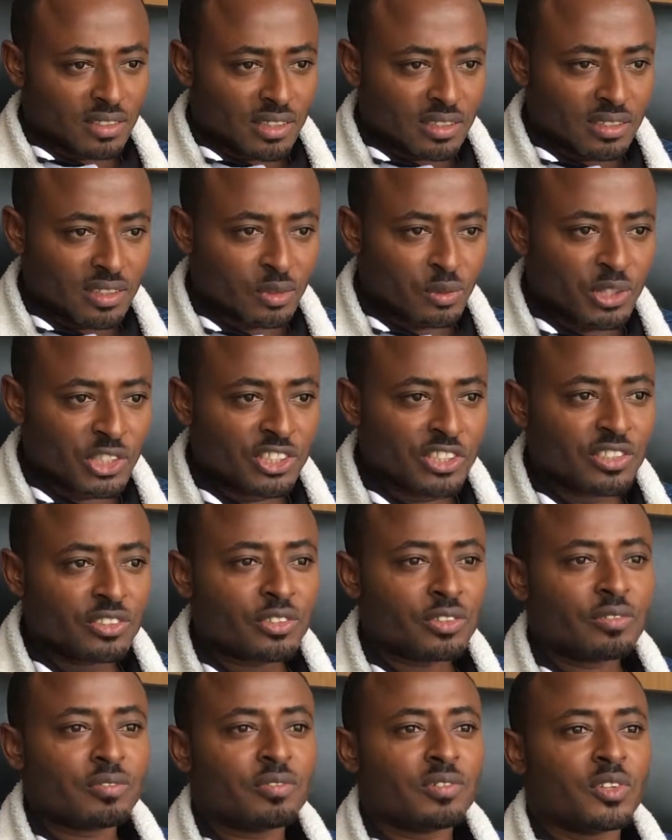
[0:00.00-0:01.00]
the wishes
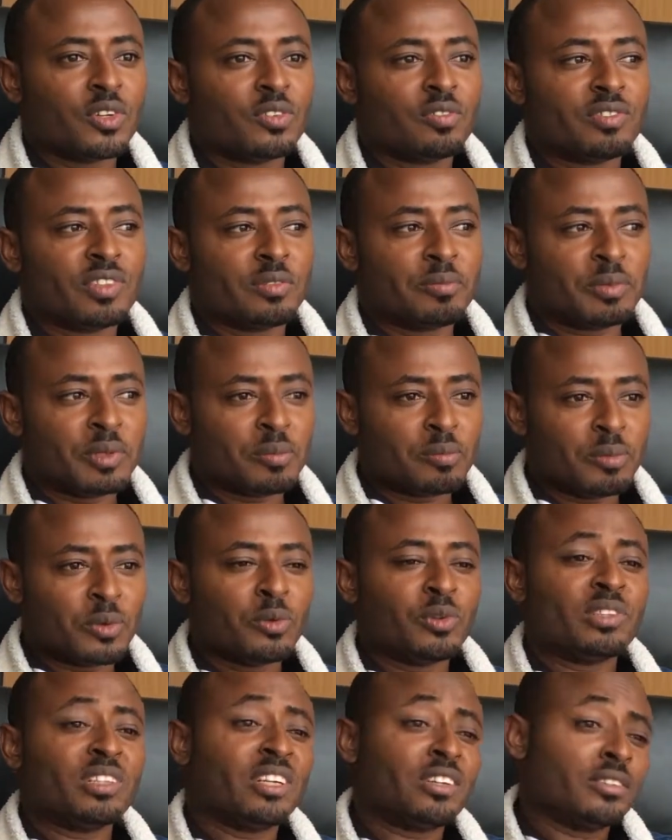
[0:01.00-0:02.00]
of the people,
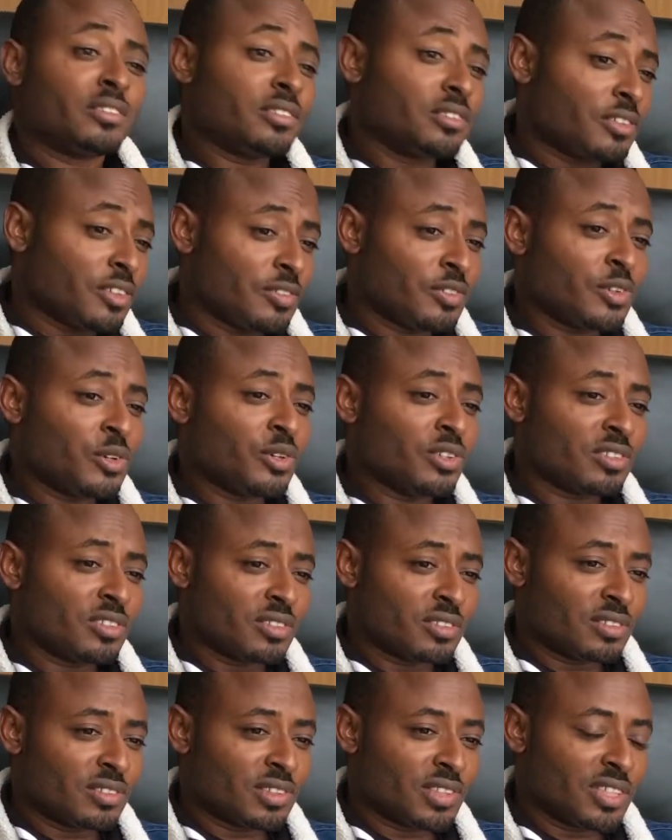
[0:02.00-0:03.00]
without, of course,